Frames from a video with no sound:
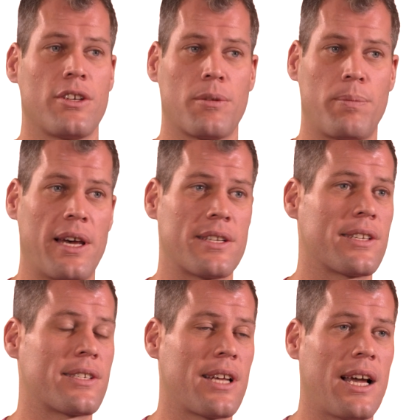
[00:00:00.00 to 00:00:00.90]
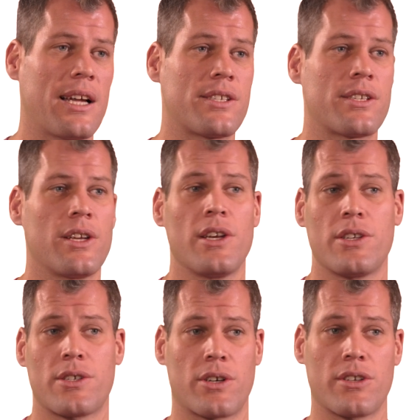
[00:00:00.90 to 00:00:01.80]
your pesticides,
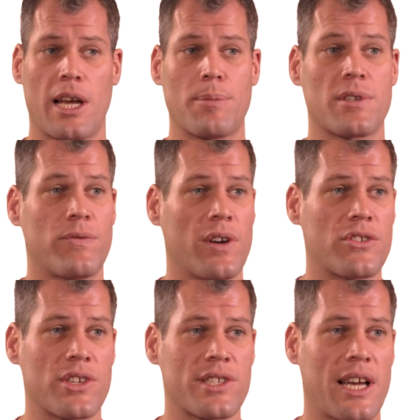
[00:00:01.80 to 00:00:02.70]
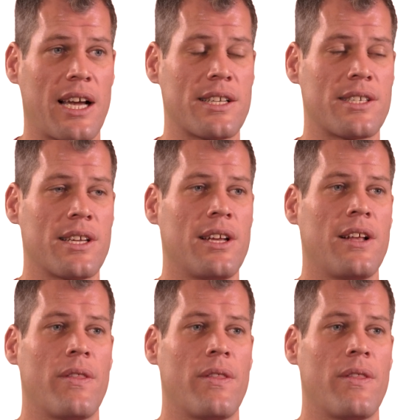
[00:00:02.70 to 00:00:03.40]
certain types of fungicides.